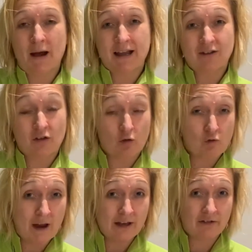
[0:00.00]
into the
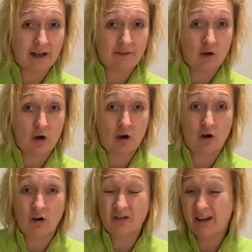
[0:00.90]
right side of our
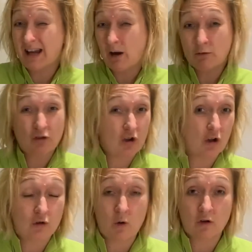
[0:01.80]
heart, and now it's
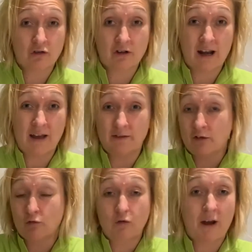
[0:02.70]
got no oxygen left,
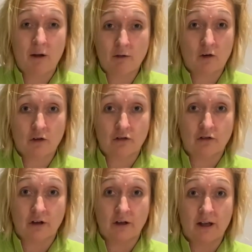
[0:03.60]
it's run out of
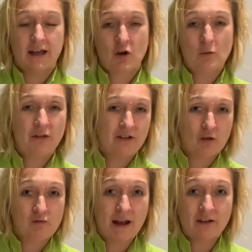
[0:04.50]
oxygen. It comes into the
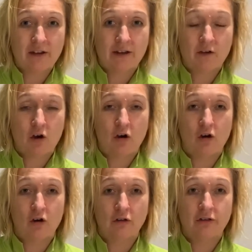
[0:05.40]
right side of our
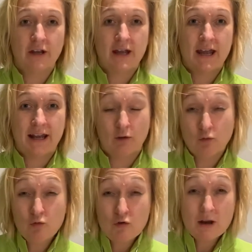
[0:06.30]
heart in a
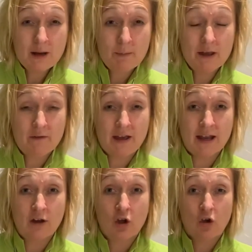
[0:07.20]
really big
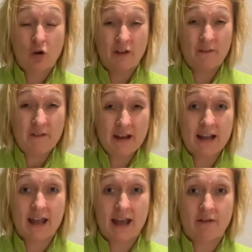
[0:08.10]
vein called the vena
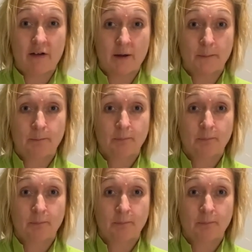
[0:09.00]
cava,